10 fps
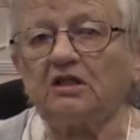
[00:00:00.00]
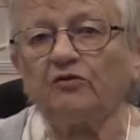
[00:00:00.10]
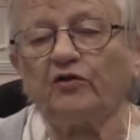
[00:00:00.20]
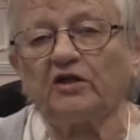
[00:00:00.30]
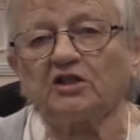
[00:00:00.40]
of
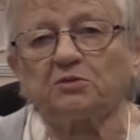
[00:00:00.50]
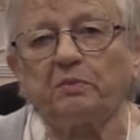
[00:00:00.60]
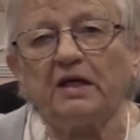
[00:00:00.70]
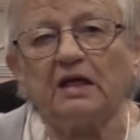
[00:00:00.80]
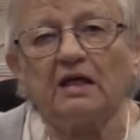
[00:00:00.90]
it as
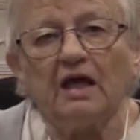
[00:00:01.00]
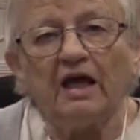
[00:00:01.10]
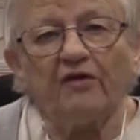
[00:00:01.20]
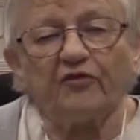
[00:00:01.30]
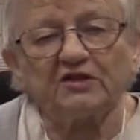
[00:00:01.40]
being
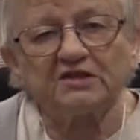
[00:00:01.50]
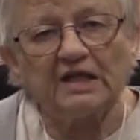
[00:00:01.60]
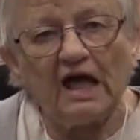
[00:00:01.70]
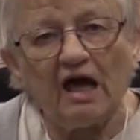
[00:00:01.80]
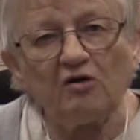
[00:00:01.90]
if it's
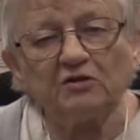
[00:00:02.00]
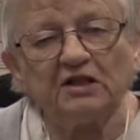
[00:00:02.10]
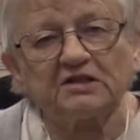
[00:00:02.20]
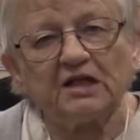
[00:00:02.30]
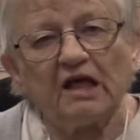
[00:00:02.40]
down,
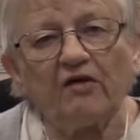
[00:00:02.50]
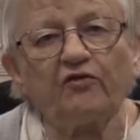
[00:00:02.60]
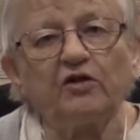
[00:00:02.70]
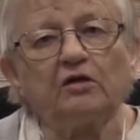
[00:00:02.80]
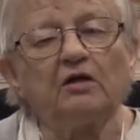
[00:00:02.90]
it's
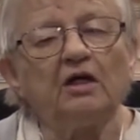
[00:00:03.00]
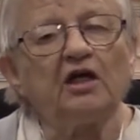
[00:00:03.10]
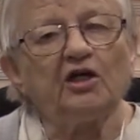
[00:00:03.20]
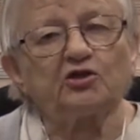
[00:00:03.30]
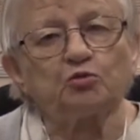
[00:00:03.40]
heavier,
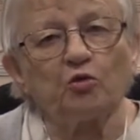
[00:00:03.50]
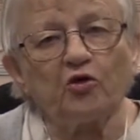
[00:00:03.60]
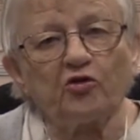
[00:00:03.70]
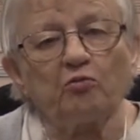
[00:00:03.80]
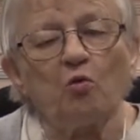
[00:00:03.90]
it's
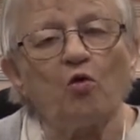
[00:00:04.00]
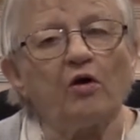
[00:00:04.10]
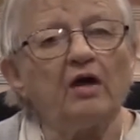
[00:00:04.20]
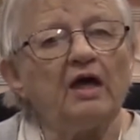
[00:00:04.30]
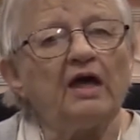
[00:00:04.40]
worth
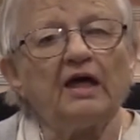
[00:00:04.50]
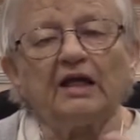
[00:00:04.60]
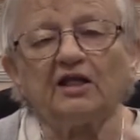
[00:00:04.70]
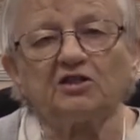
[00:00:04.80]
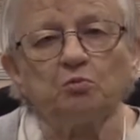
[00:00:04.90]
more, it
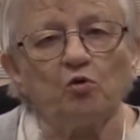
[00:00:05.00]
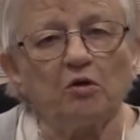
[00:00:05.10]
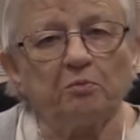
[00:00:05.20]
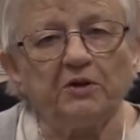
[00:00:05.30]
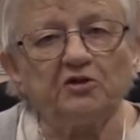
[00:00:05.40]
has more
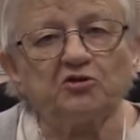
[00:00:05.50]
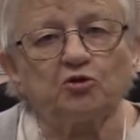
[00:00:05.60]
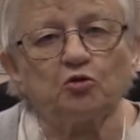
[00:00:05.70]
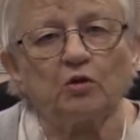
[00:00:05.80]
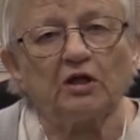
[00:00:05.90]
beats
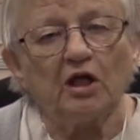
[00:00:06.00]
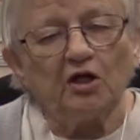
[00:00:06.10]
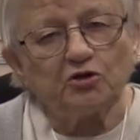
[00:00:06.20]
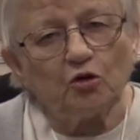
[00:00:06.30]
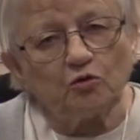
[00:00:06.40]
to it.
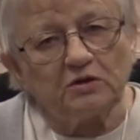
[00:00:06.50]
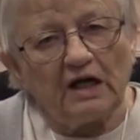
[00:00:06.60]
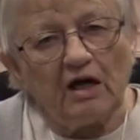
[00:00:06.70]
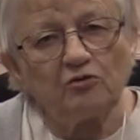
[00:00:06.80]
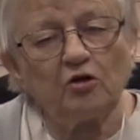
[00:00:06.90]
So
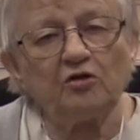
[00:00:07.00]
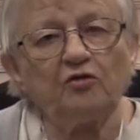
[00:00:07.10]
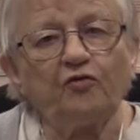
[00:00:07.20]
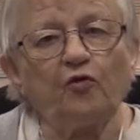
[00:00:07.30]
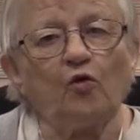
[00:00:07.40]
down on the
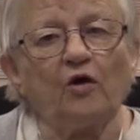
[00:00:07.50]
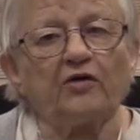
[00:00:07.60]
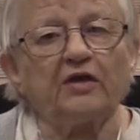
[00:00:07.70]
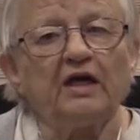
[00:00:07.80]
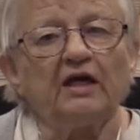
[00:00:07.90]

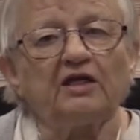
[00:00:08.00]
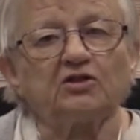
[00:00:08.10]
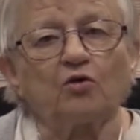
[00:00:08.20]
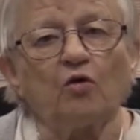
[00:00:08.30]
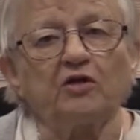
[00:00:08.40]
fourth is
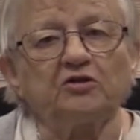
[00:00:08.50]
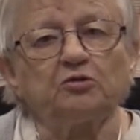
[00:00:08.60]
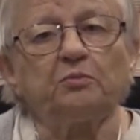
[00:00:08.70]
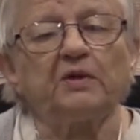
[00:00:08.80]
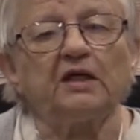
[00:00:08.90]
going to
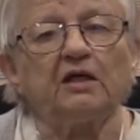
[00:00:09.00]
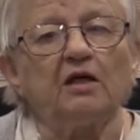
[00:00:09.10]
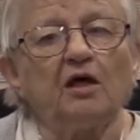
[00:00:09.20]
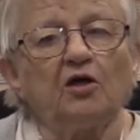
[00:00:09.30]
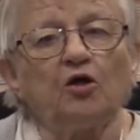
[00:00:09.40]
be
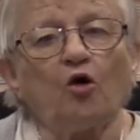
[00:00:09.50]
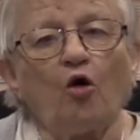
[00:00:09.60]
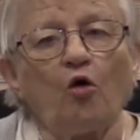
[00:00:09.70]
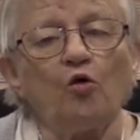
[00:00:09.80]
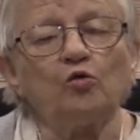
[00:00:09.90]
your
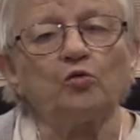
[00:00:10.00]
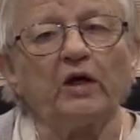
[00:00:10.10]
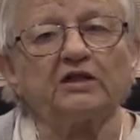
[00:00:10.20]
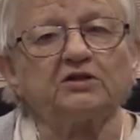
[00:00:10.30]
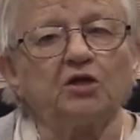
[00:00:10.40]
whole
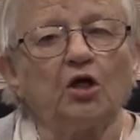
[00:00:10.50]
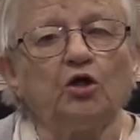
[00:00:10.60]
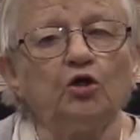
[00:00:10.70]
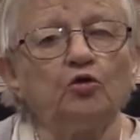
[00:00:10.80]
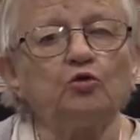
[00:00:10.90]
rest,
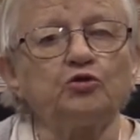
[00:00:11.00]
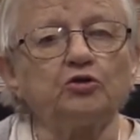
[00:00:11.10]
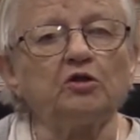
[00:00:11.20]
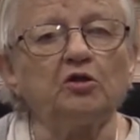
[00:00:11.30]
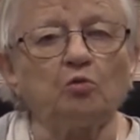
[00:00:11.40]

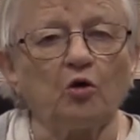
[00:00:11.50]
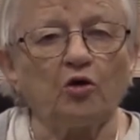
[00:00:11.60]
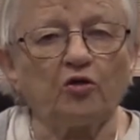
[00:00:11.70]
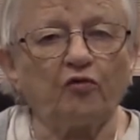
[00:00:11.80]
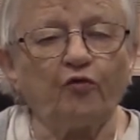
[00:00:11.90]
usually
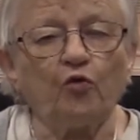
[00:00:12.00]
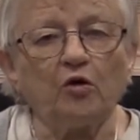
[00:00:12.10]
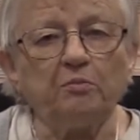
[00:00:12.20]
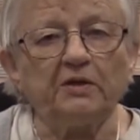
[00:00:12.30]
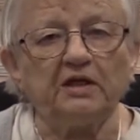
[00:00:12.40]
worth four
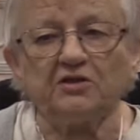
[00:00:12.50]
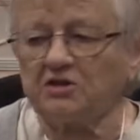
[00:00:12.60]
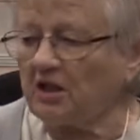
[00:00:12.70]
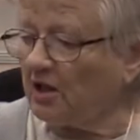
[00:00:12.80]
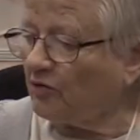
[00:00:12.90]
beats
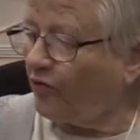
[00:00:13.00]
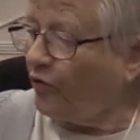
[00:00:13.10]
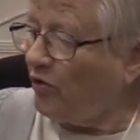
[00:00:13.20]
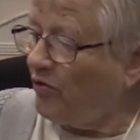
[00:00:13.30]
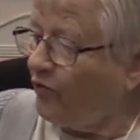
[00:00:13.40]
in
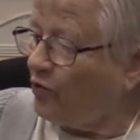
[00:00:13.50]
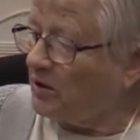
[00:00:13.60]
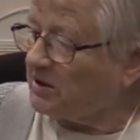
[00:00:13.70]
4-4